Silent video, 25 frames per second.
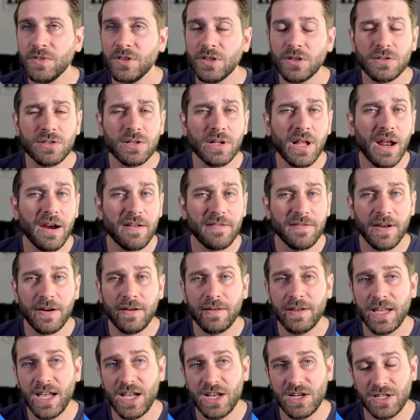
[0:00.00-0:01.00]
There's a lot of
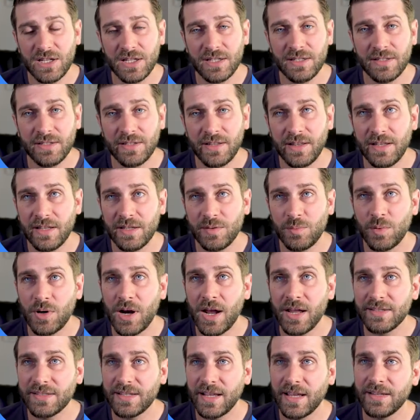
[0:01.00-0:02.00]
variations to this
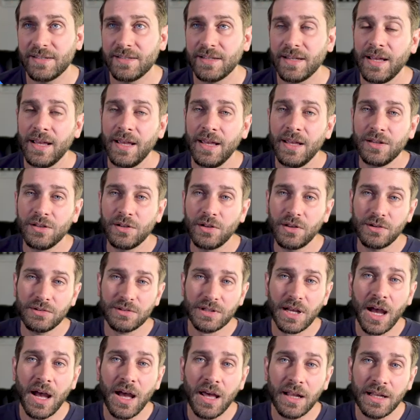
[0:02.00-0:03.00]
process. So there's
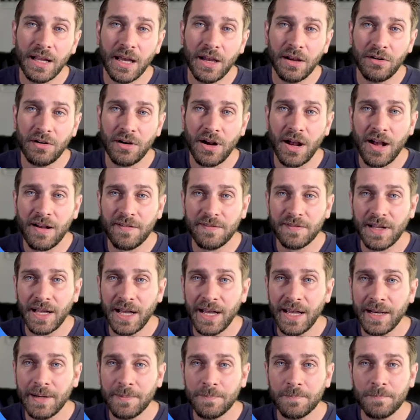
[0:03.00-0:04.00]
online or
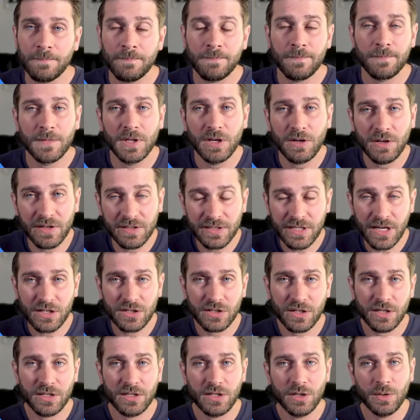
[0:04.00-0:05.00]
offline. You can
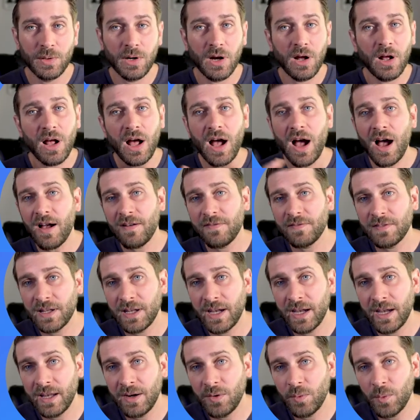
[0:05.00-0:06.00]
essentially do it all
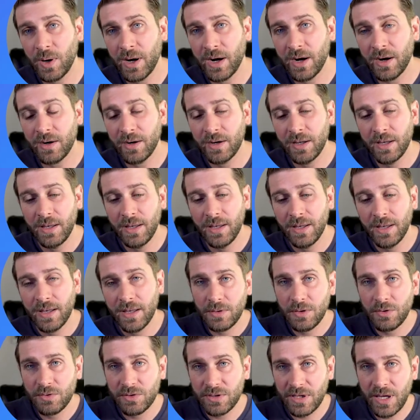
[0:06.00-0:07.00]
offline where
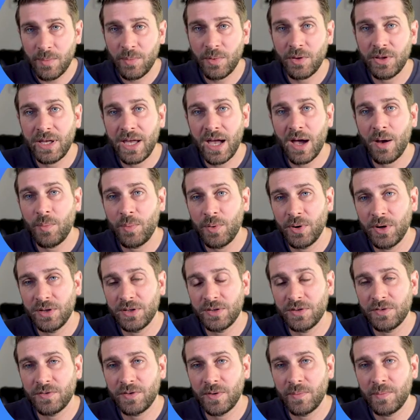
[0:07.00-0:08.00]
you sample the
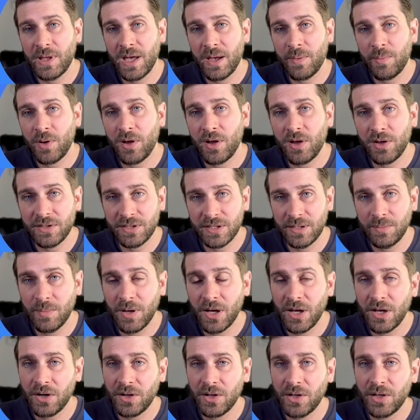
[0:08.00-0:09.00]
outputs from that policy
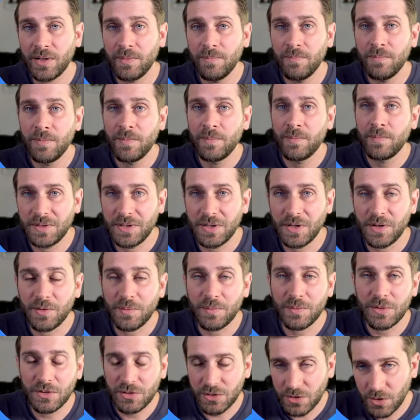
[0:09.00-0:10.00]
model,
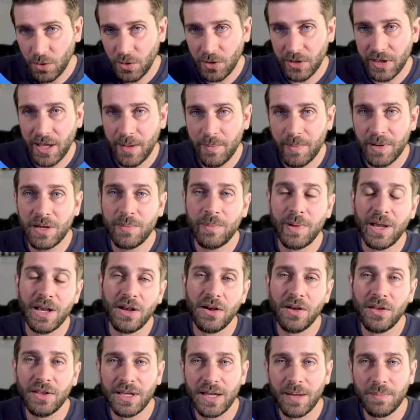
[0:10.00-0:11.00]
you score them and you make
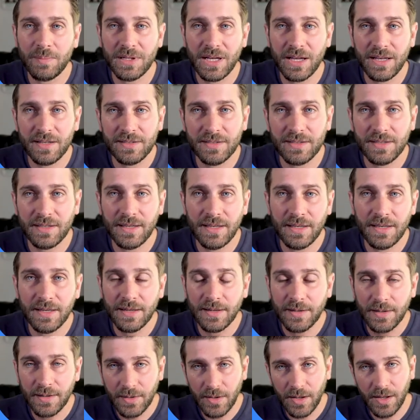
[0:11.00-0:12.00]
all the updates
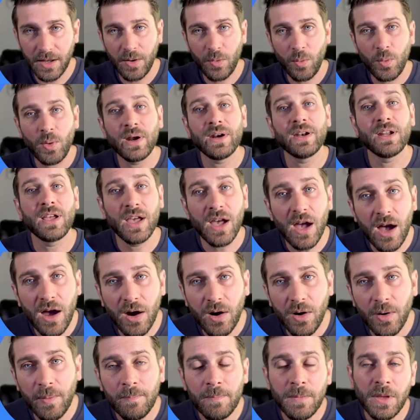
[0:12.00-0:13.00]
in one
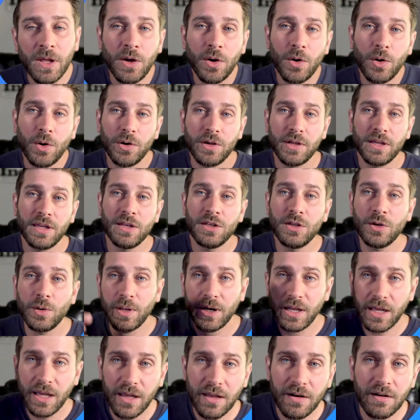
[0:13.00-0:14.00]
go, or you can do
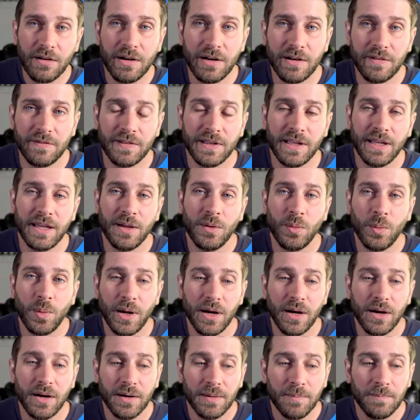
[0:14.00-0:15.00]
it iteratively
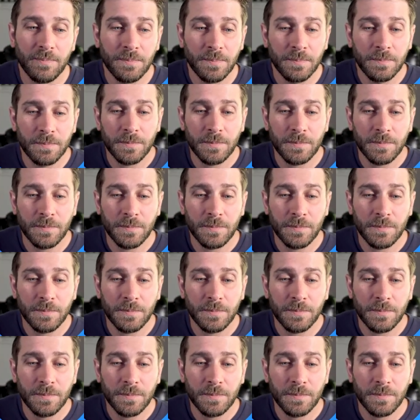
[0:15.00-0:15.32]
where